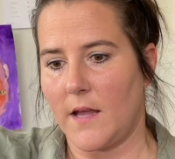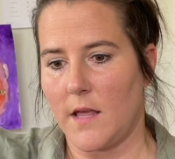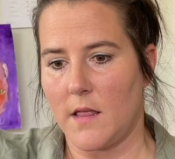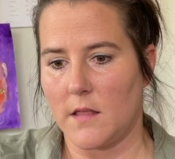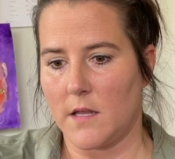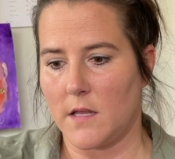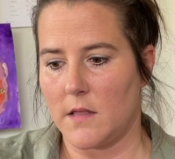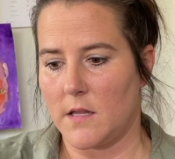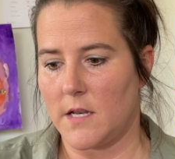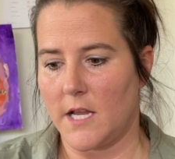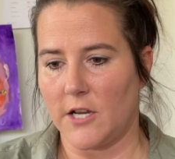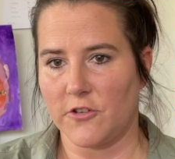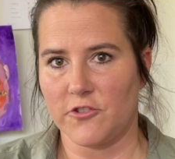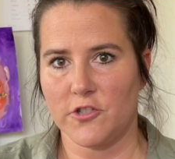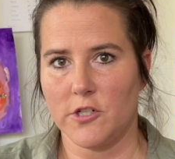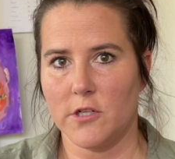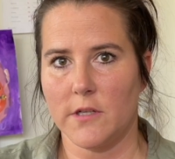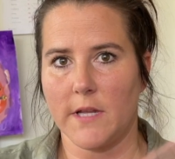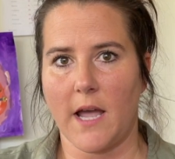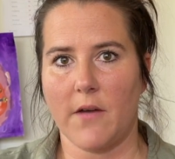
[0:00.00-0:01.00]
and then the next
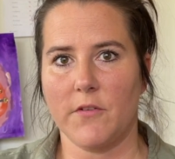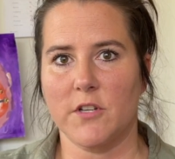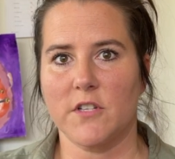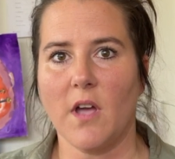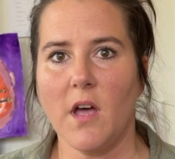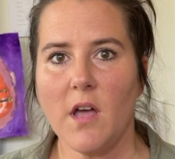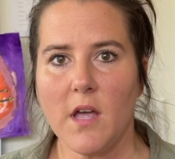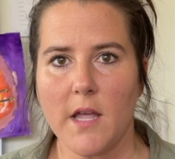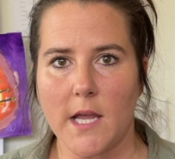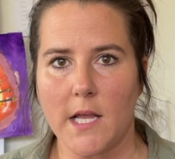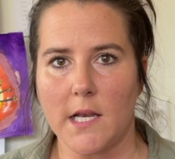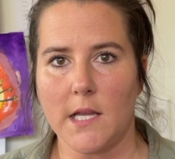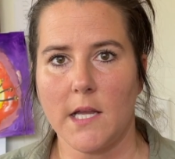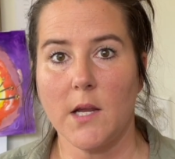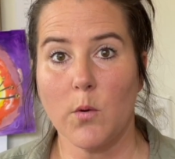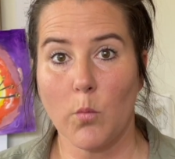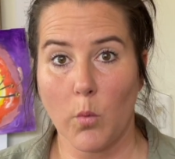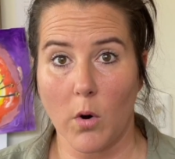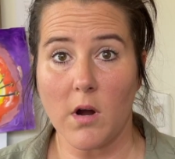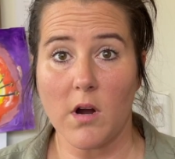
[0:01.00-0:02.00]
year they have a ton.
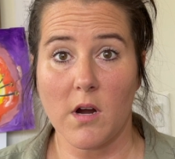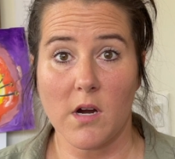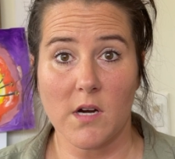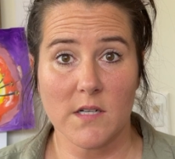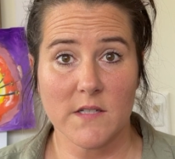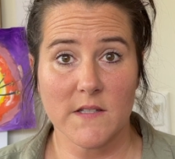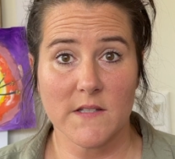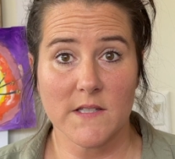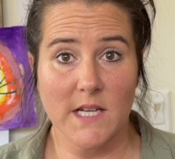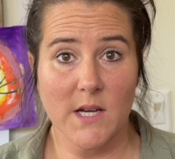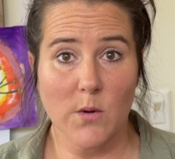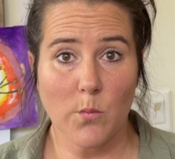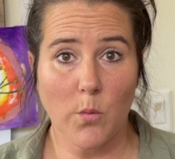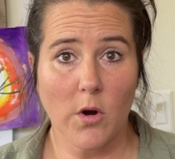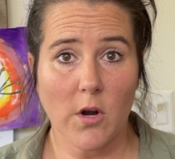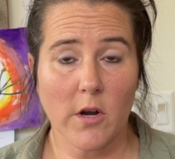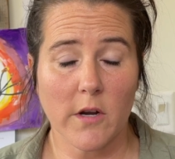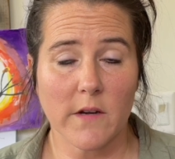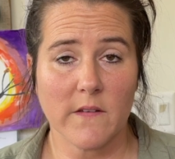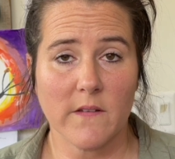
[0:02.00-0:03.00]
It works. It
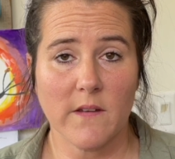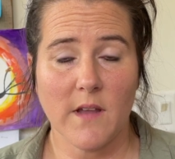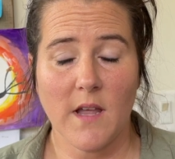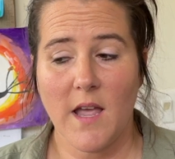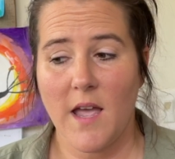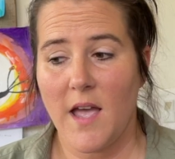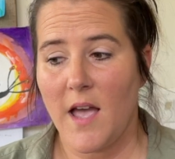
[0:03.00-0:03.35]
works.